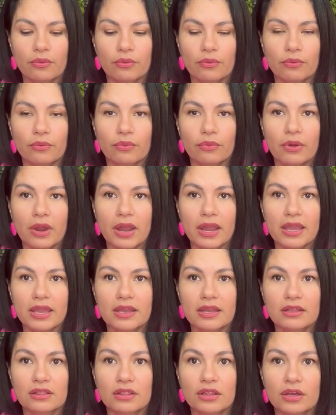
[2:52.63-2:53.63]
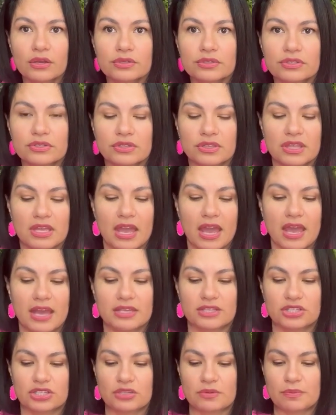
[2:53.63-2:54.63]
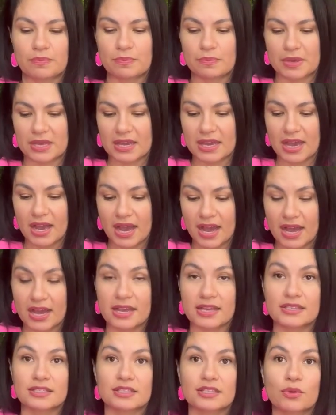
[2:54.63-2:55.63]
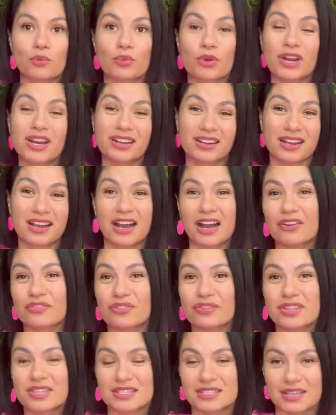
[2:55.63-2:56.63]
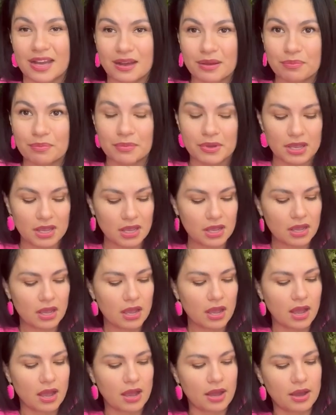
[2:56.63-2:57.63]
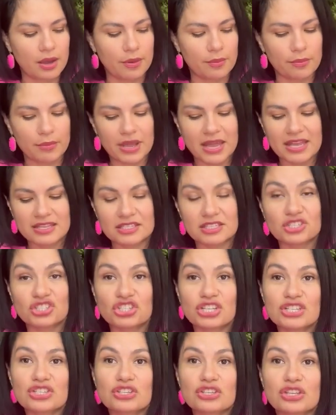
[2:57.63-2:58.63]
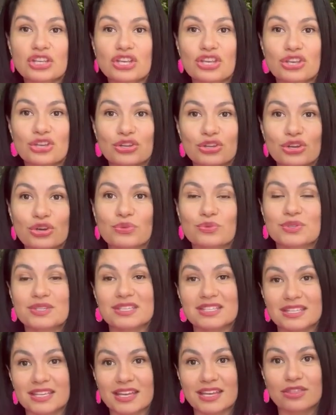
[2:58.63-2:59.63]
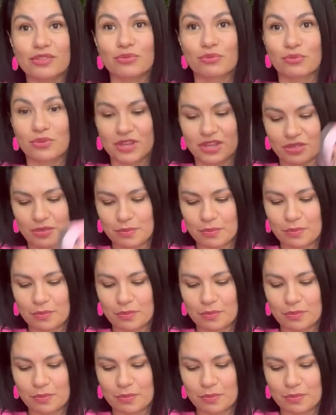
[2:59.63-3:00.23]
Right close to the edge, because we're gonna cover this up. It's just so that you don't see the wreath